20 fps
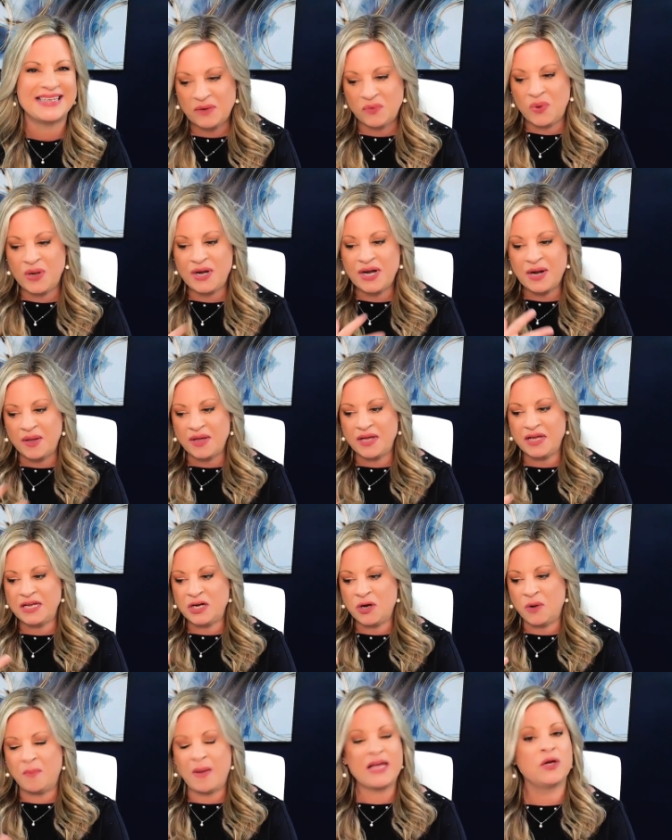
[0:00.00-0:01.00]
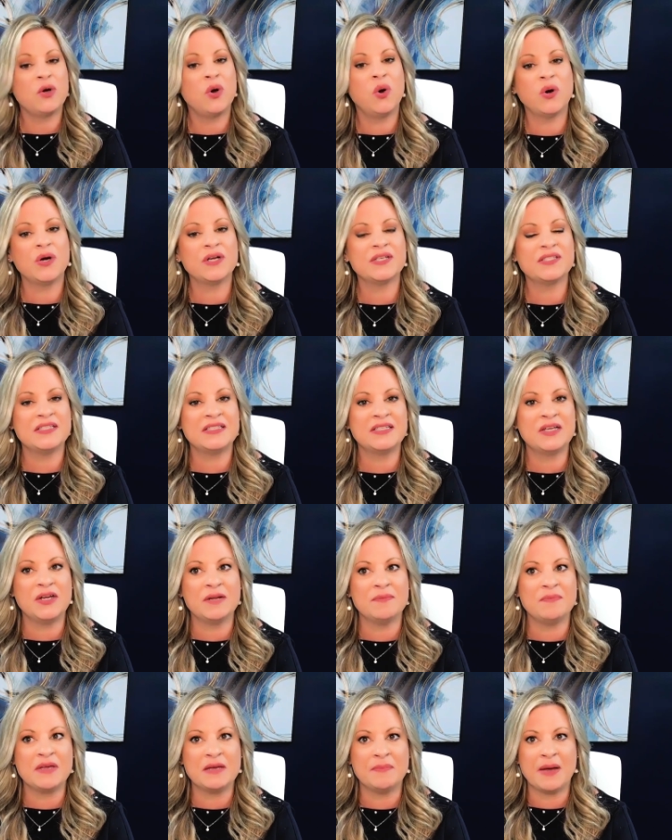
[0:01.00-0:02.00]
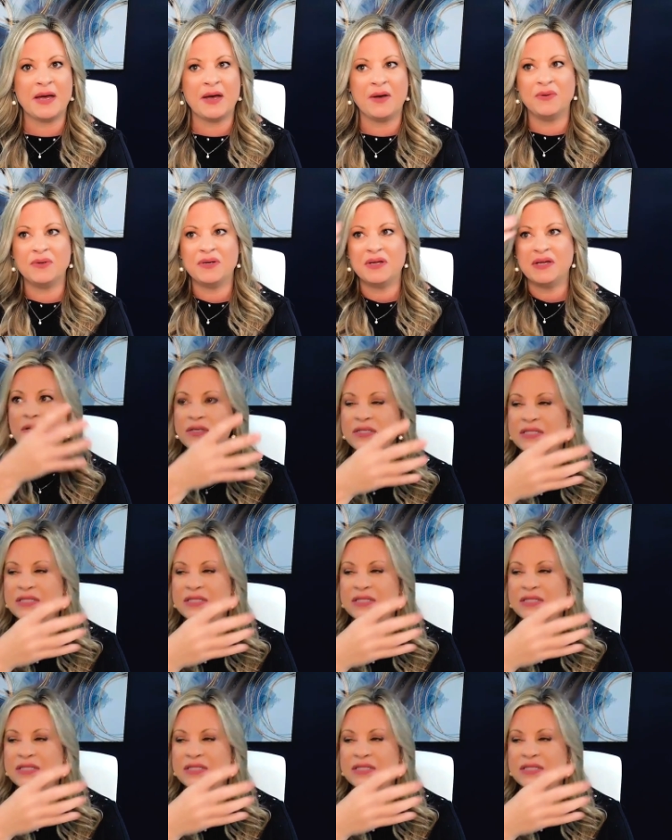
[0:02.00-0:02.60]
When, you know, my course is going to be about